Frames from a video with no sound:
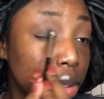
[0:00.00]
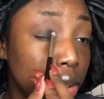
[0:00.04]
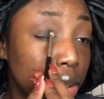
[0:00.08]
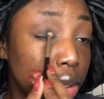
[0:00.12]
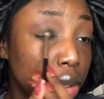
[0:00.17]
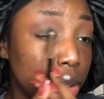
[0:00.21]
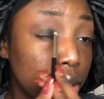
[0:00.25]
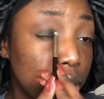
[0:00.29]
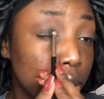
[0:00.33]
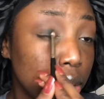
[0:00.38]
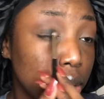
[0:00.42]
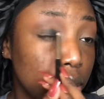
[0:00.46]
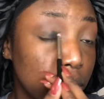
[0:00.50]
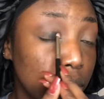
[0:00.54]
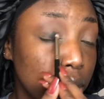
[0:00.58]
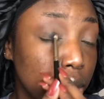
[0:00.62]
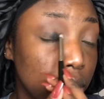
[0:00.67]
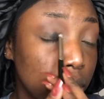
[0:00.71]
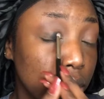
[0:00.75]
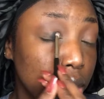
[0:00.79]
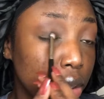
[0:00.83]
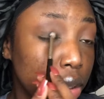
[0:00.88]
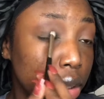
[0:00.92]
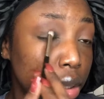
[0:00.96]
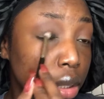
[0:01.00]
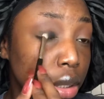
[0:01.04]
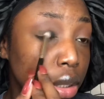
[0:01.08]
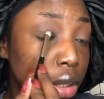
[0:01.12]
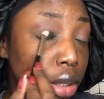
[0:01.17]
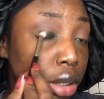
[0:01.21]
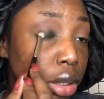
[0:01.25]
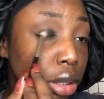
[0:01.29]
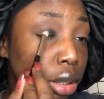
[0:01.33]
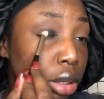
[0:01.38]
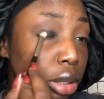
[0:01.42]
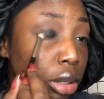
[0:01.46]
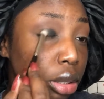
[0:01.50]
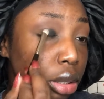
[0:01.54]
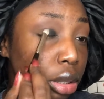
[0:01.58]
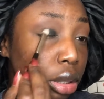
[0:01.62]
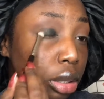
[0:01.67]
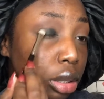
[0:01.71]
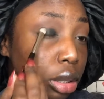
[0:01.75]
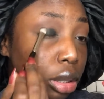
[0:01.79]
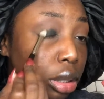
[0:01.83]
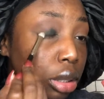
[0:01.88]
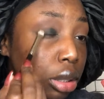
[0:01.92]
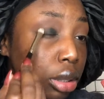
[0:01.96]
and there's going to be a
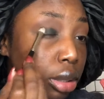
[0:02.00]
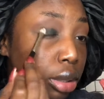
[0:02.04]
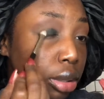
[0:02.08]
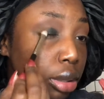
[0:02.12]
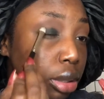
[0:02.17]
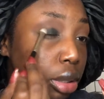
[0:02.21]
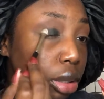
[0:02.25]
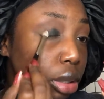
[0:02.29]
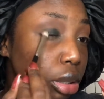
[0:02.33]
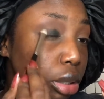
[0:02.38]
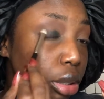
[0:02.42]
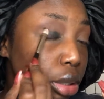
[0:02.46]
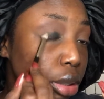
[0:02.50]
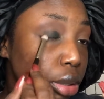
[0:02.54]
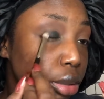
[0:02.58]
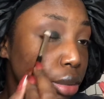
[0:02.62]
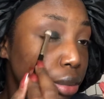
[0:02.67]
good amount of fallout.